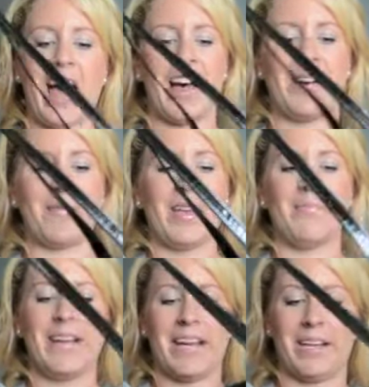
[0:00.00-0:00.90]

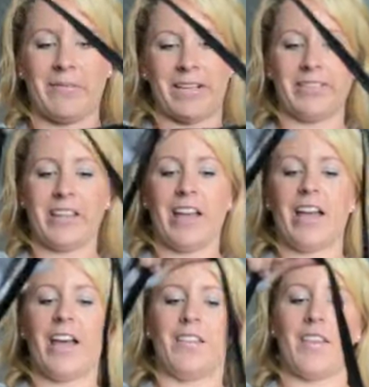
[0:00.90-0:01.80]
But anyways,
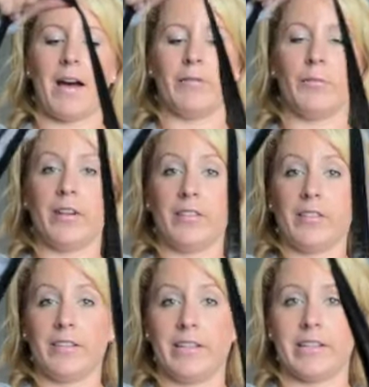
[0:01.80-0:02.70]
that was one of the
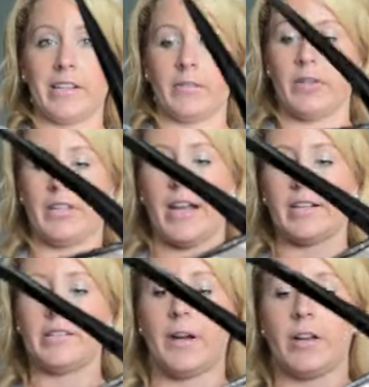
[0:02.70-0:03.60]
things that I really
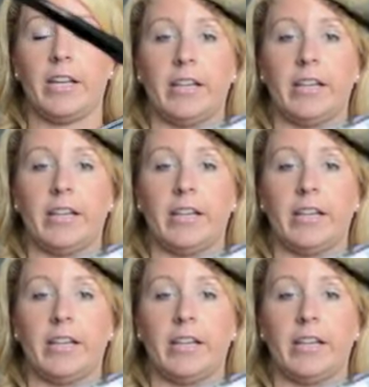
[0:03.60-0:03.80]
liked about it,